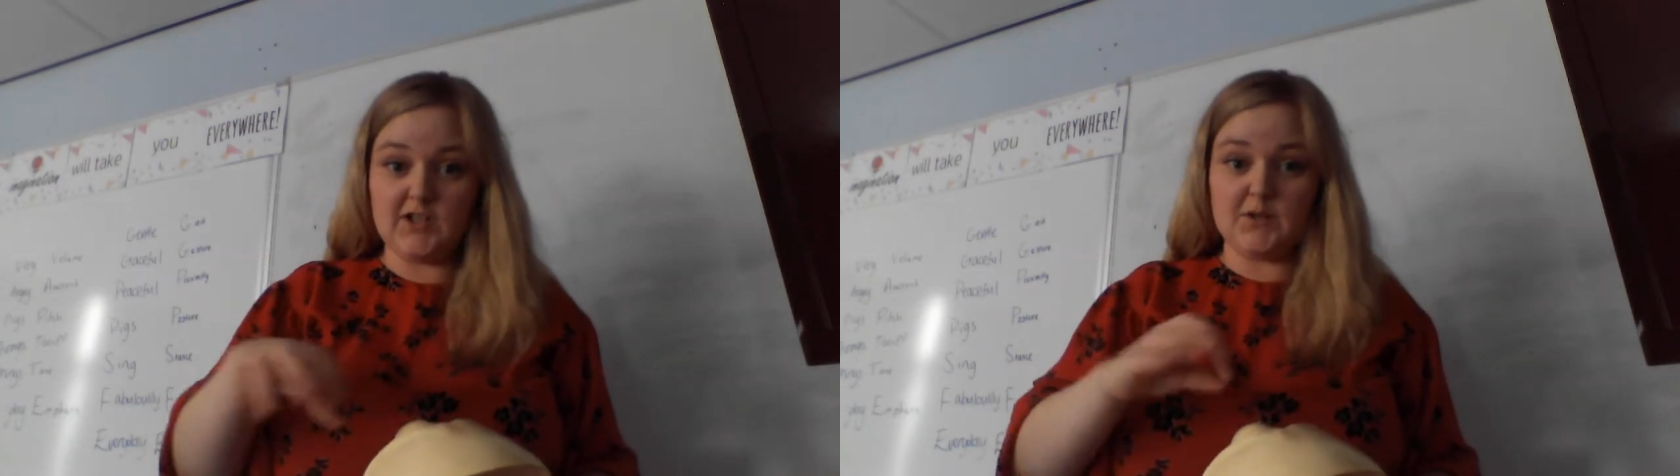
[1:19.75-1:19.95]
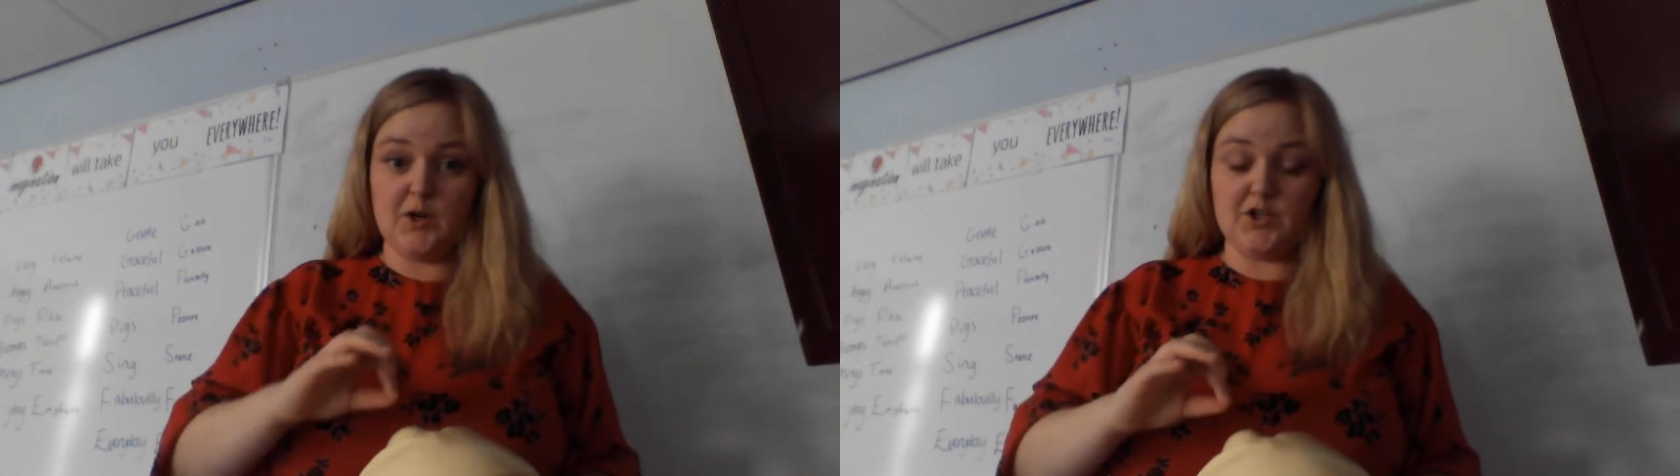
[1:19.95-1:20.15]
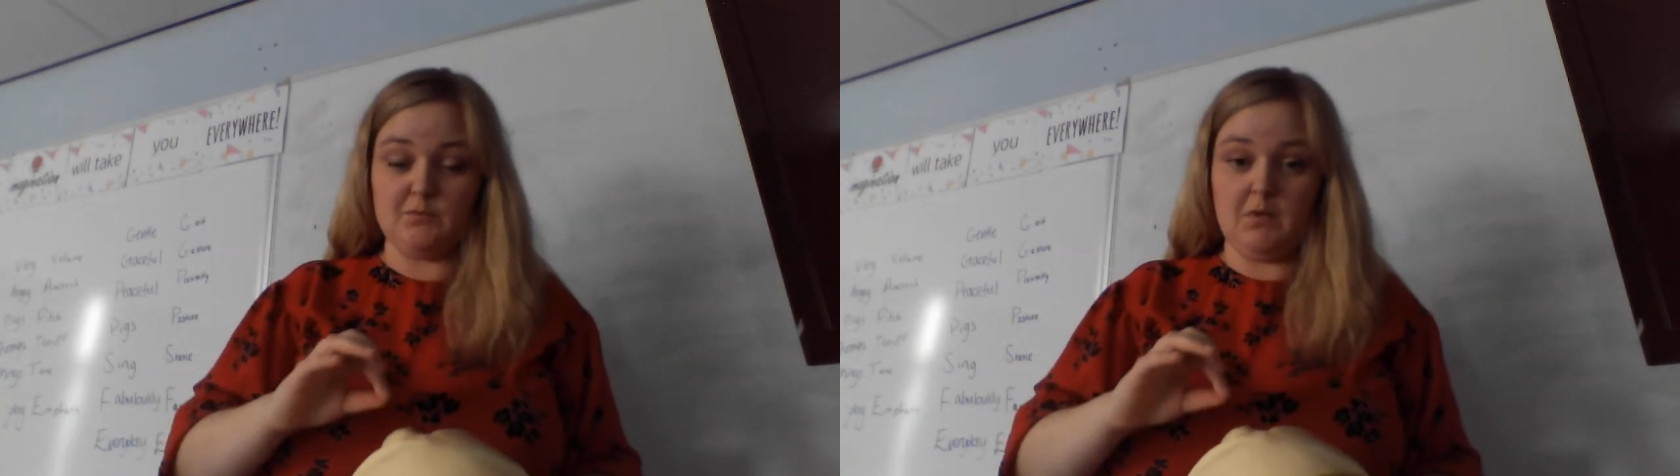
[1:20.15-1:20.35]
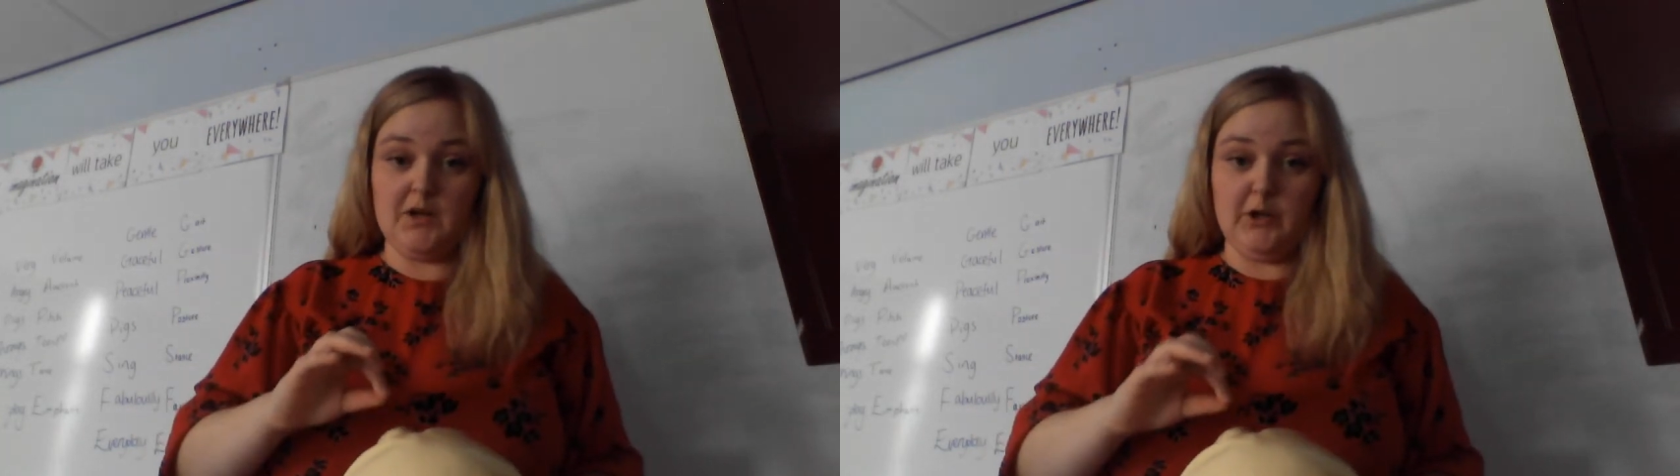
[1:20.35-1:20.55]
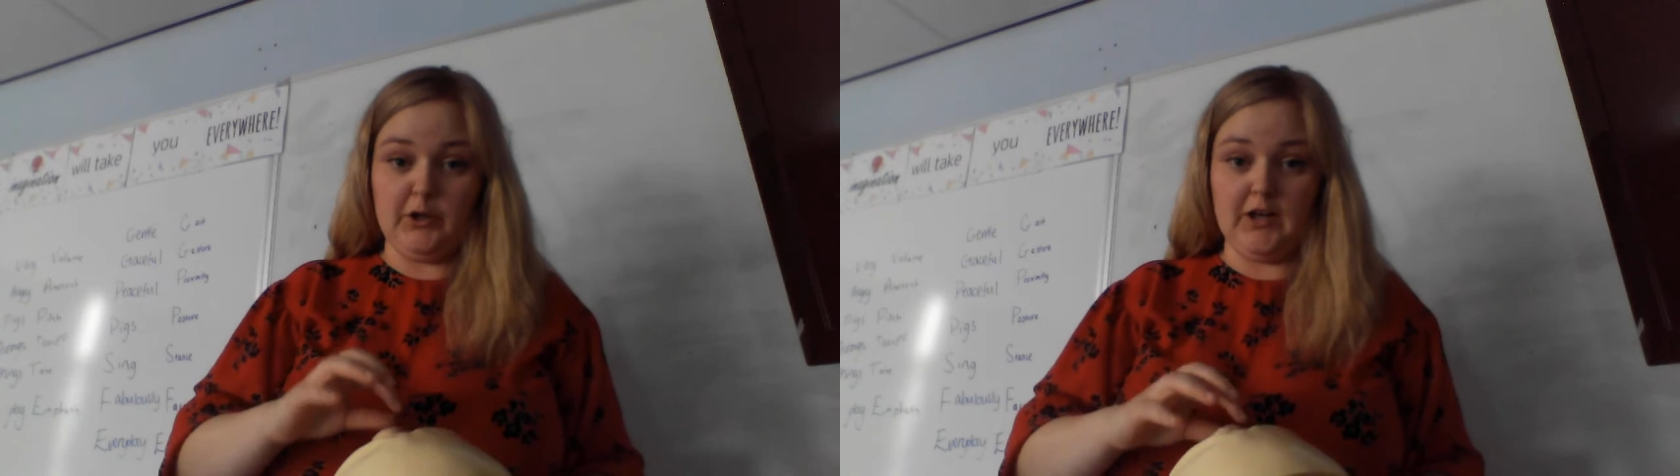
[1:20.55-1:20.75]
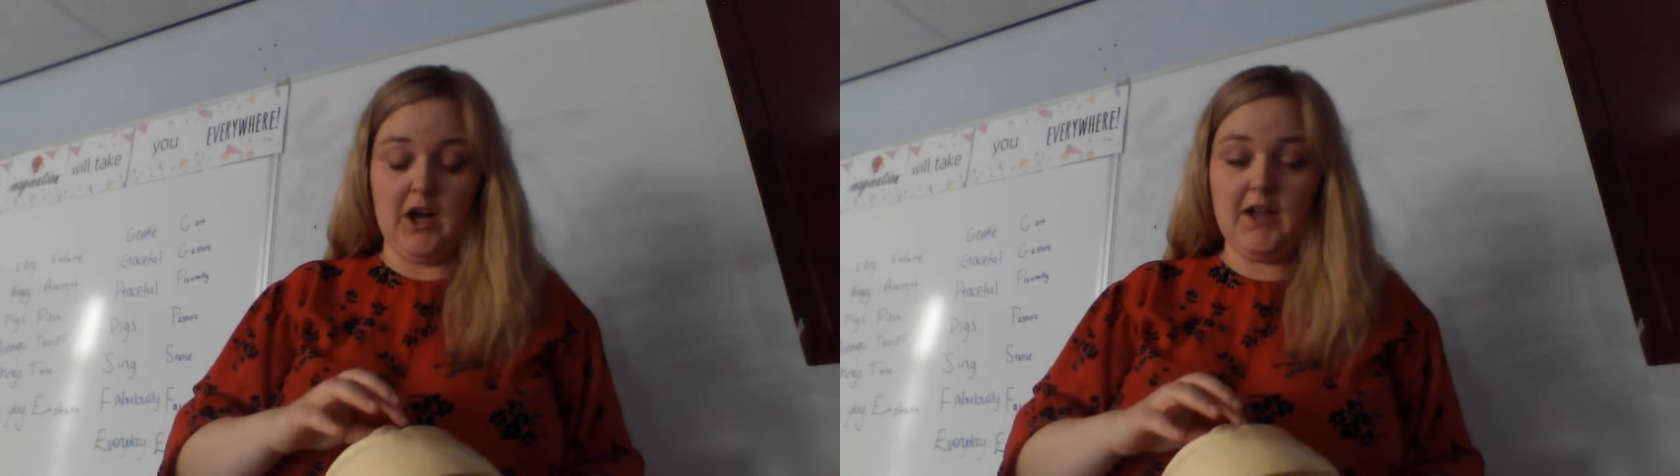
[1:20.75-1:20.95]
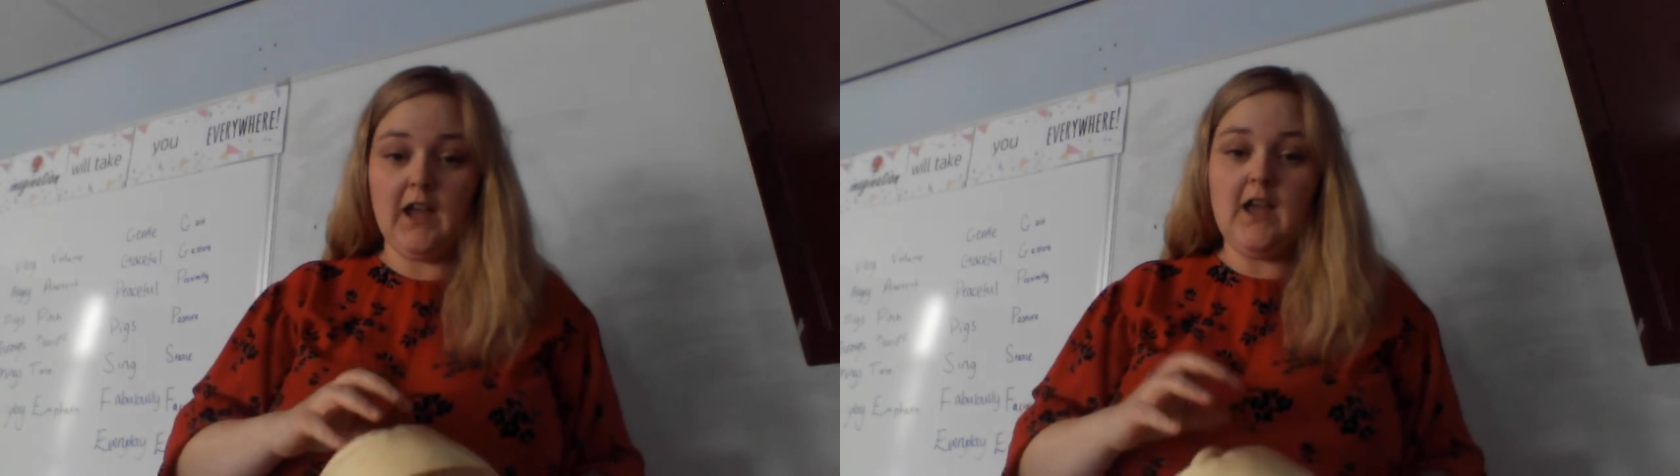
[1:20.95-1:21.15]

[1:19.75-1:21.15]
expression might look like.